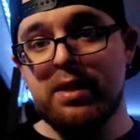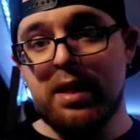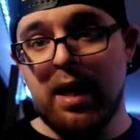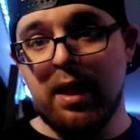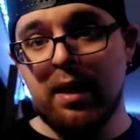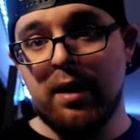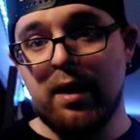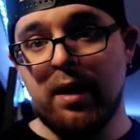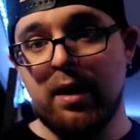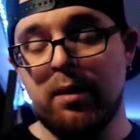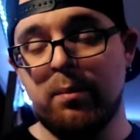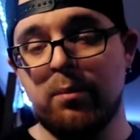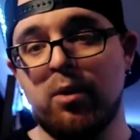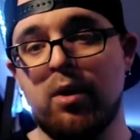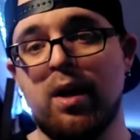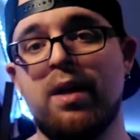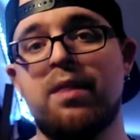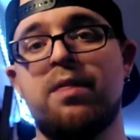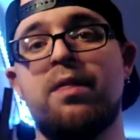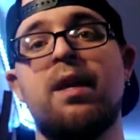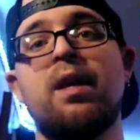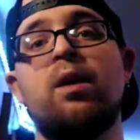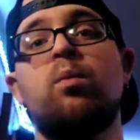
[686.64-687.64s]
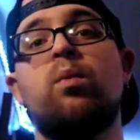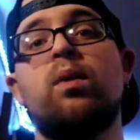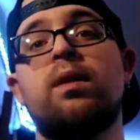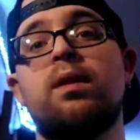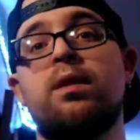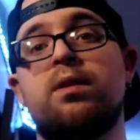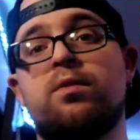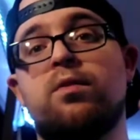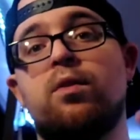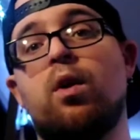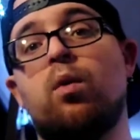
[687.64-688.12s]
sell it anymore. I think when
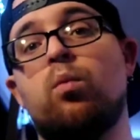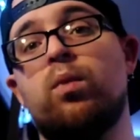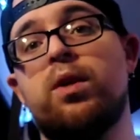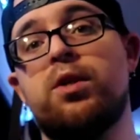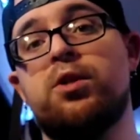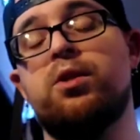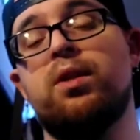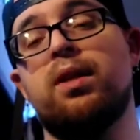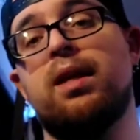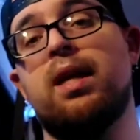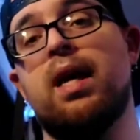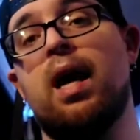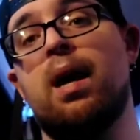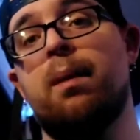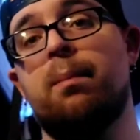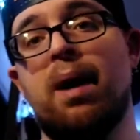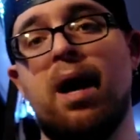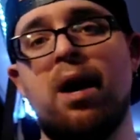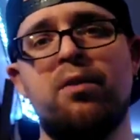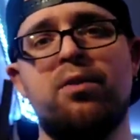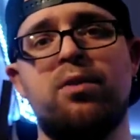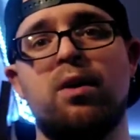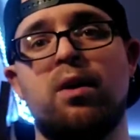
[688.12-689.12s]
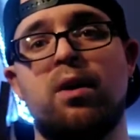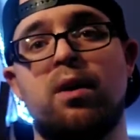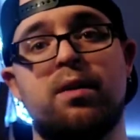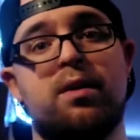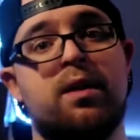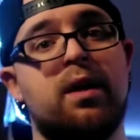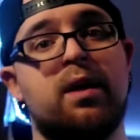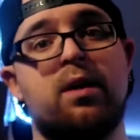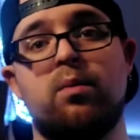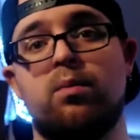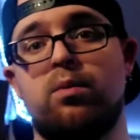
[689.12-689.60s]
this originally came out, though, I
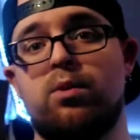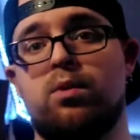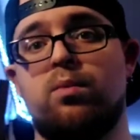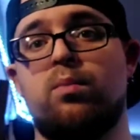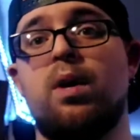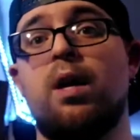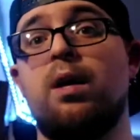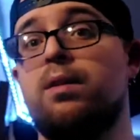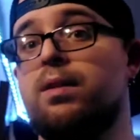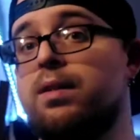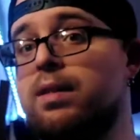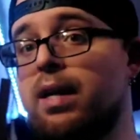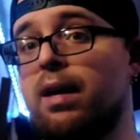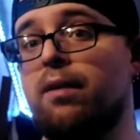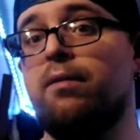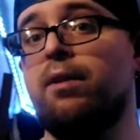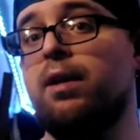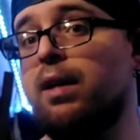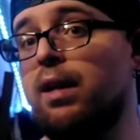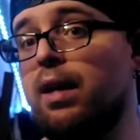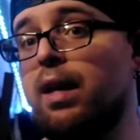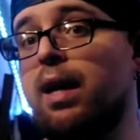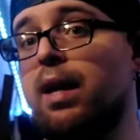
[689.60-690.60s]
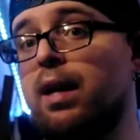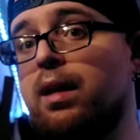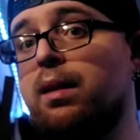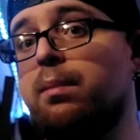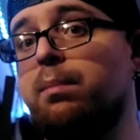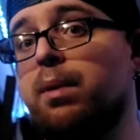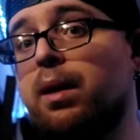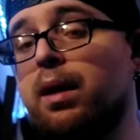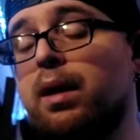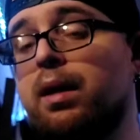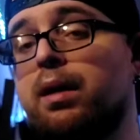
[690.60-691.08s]
think it was around $70 to
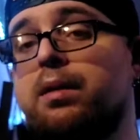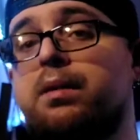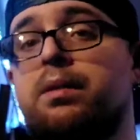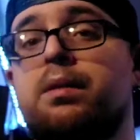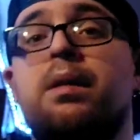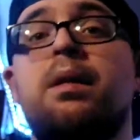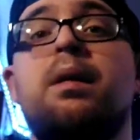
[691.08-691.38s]
$80.